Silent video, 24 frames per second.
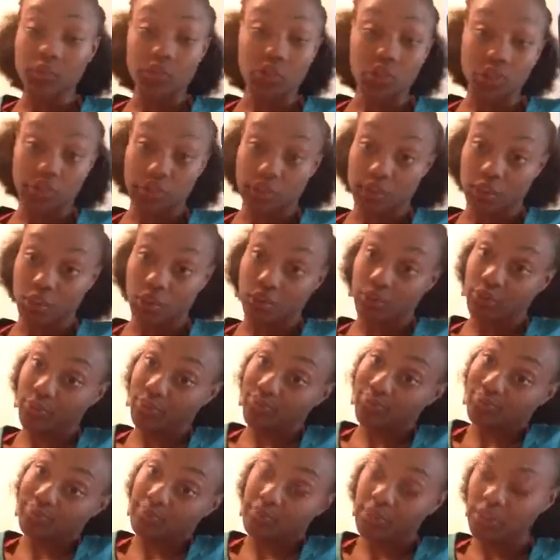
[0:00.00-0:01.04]
supposed to.
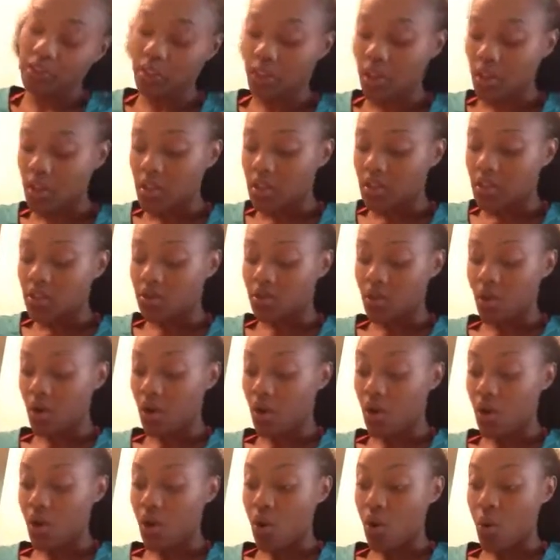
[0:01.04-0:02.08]

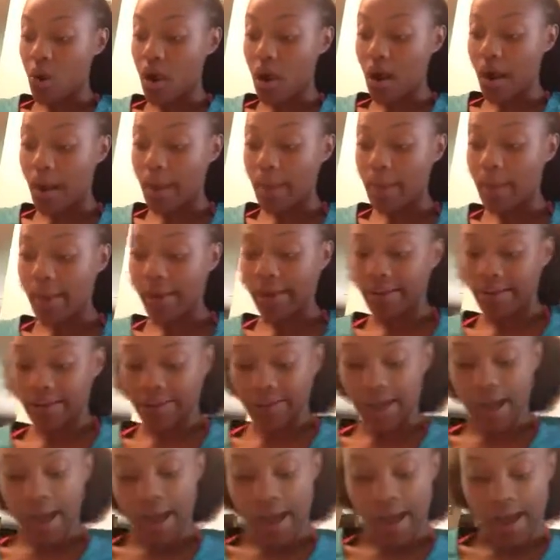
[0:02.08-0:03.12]
So,
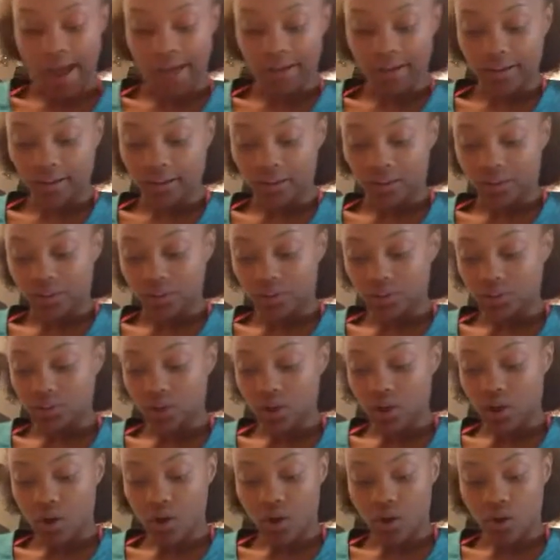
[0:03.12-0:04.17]
yeah.
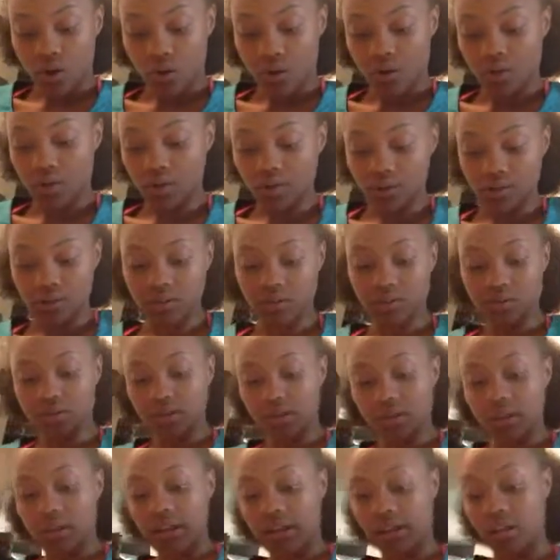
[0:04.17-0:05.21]
So,
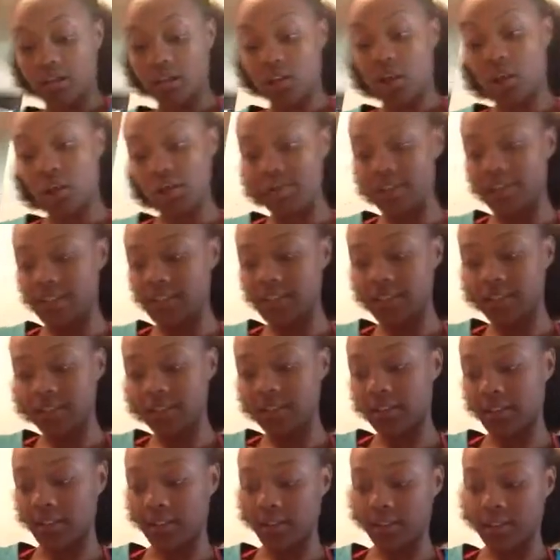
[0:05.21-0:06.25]
and that's another
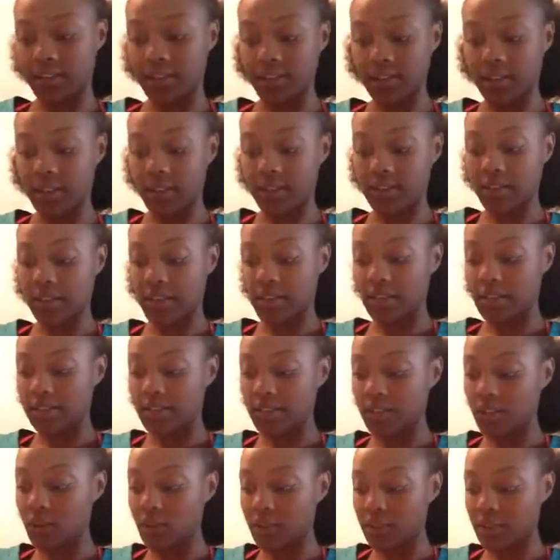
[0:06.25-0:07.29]
thing. It says a
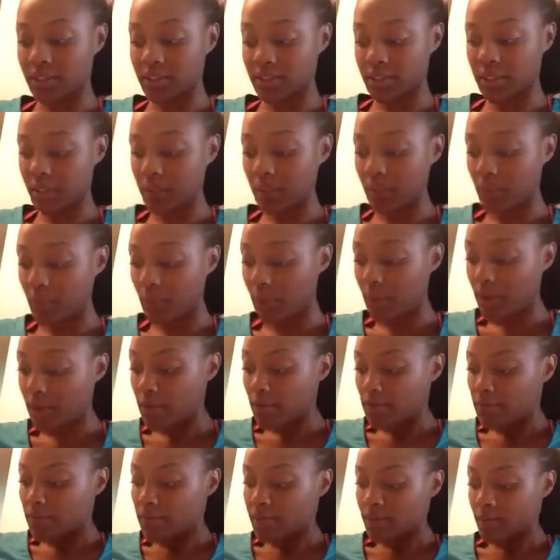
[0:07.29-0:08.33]
seal is a symbol
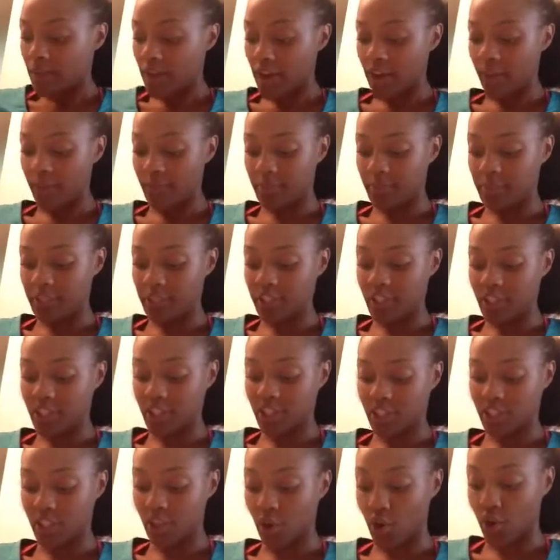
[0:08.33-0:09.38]
of
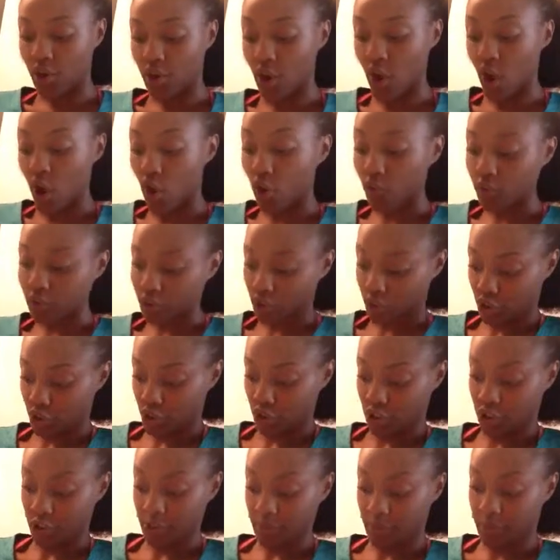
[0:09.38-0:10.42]
possession or
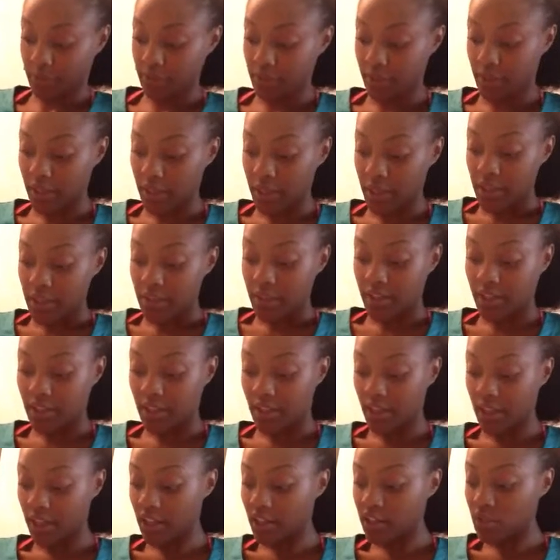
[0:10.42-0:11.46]
ownership. The
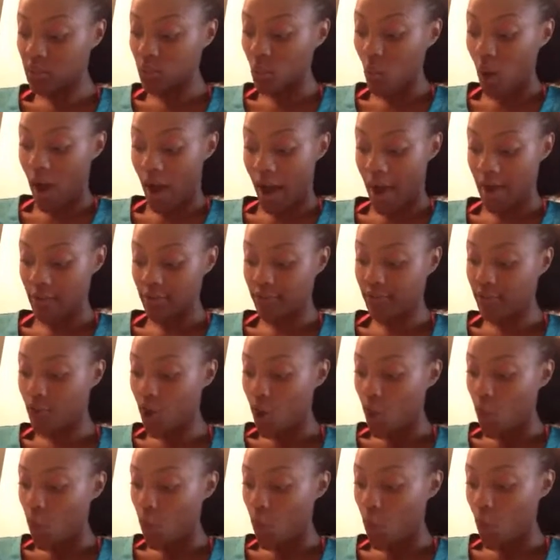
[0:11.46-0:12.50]
king's wife
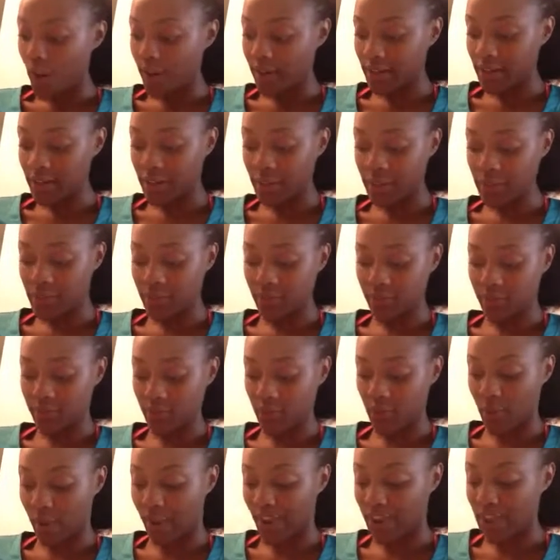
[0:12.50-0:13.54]
wanted him to
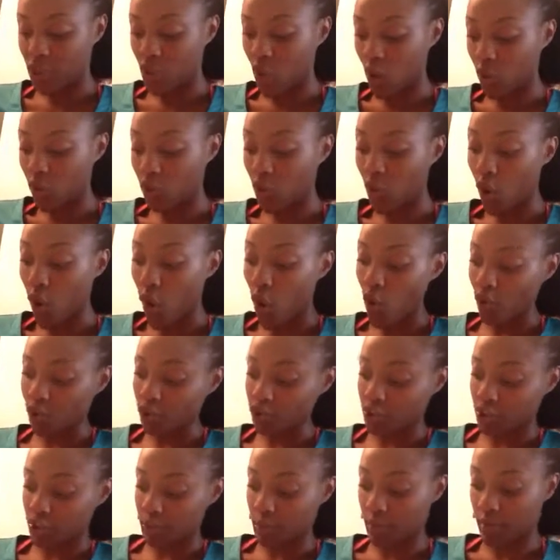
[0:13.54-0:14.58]
feel a total
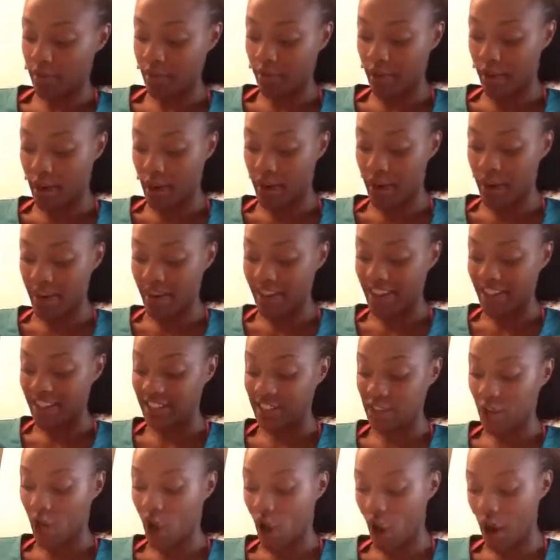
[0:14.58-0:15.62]
ownership of her in
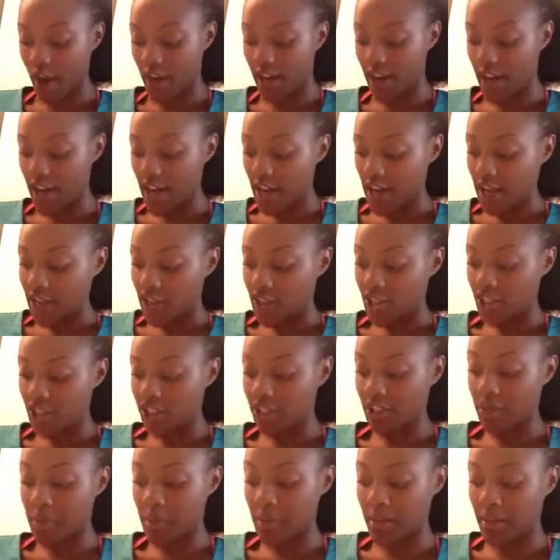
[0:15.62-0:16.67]
his heart. She
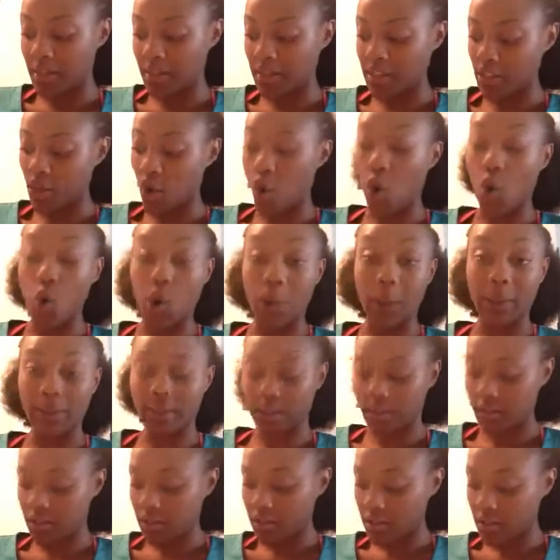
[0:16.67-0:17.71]
committed
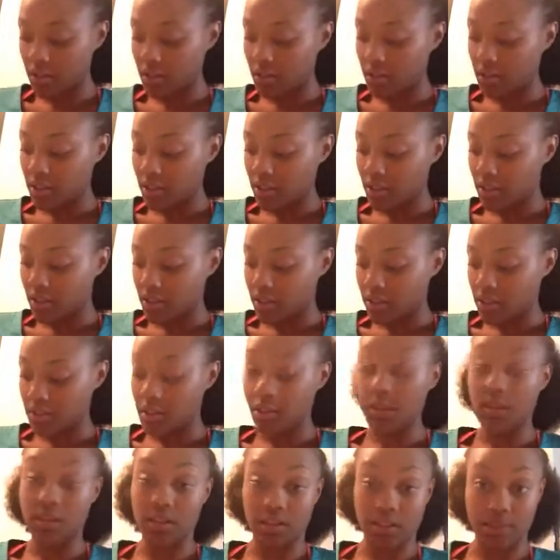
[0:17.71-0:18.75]
only
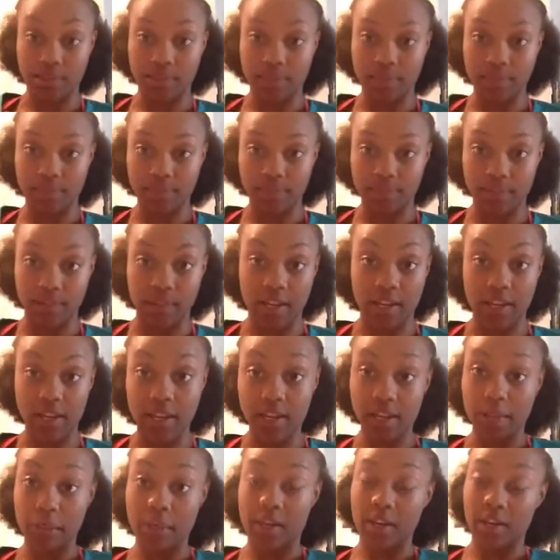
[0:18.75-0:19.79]
to him, and
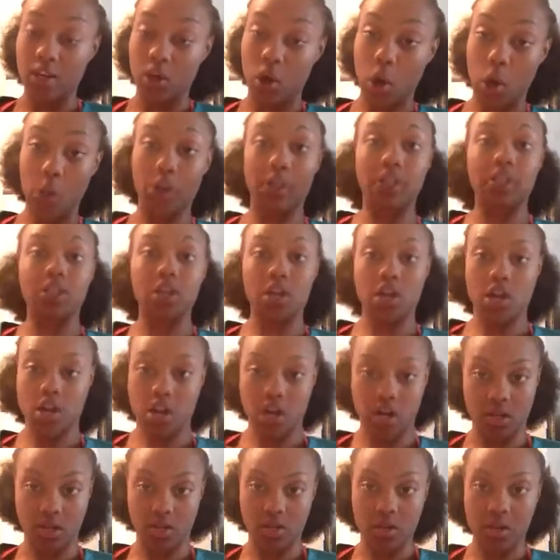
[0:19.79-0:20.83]
he committed only to
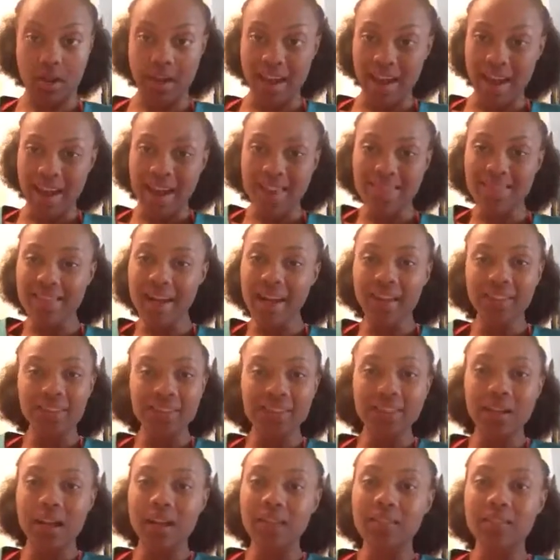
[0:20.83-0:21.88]
her. And
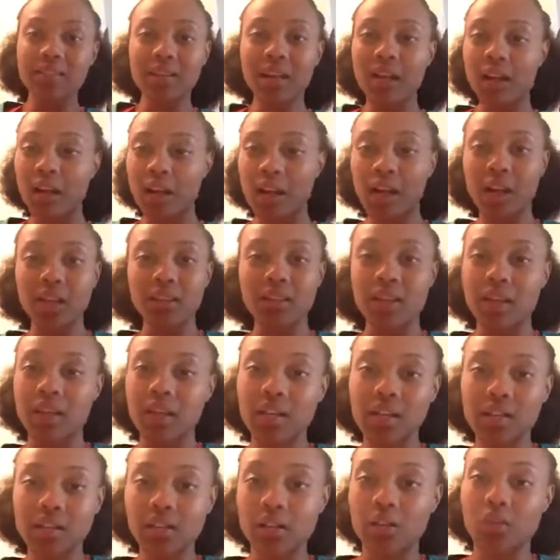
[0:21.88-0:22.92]
that's not saying that
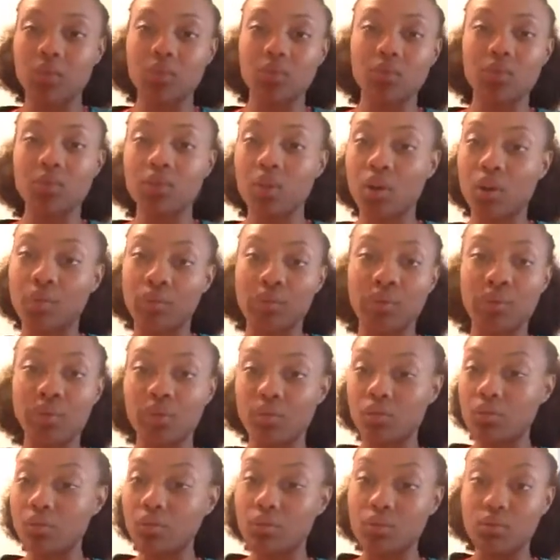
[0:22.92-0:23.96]
he's going to rule over
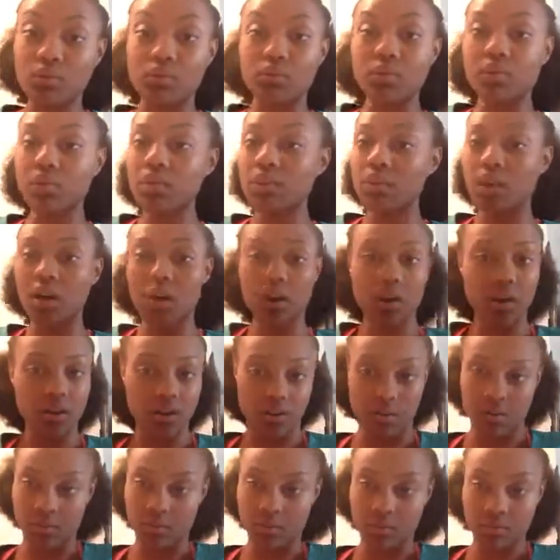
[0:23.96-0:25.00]
you.
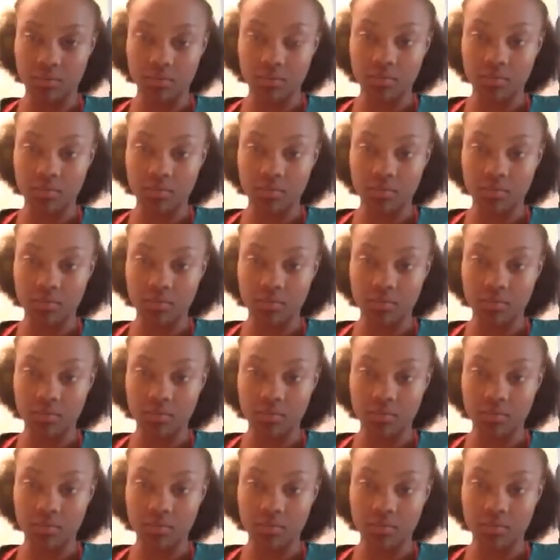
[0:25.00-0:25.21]
No.